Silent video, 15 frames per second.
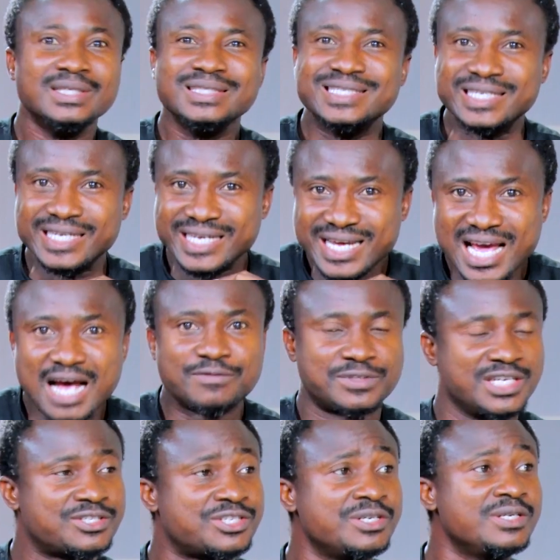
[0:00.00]
the
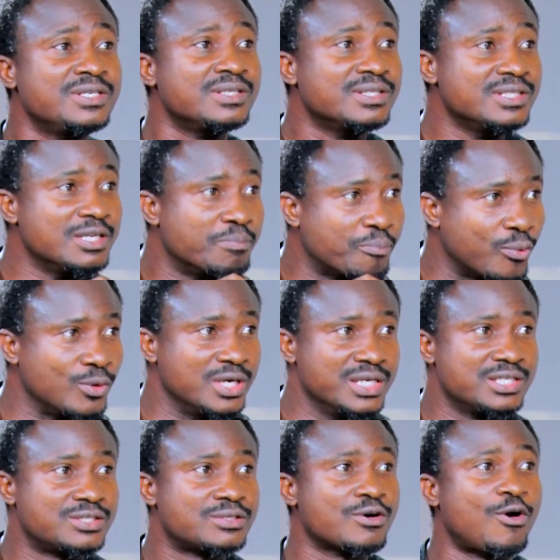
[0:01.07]
EFCC, the
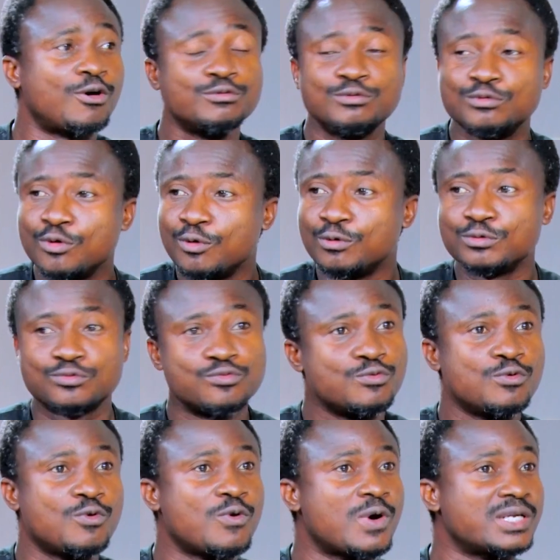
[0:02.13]
police, or those
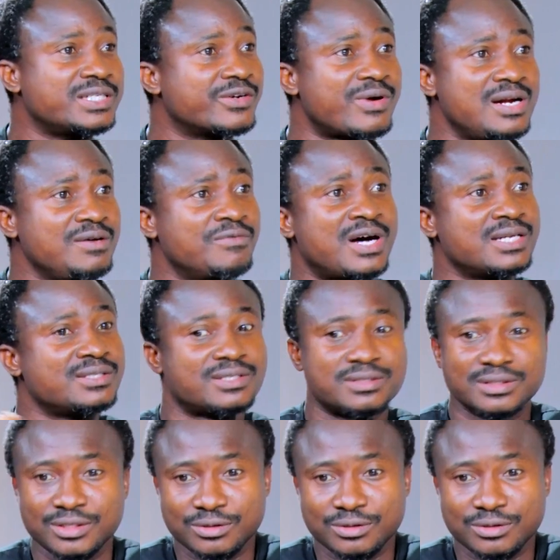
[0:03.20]
who are the relevant,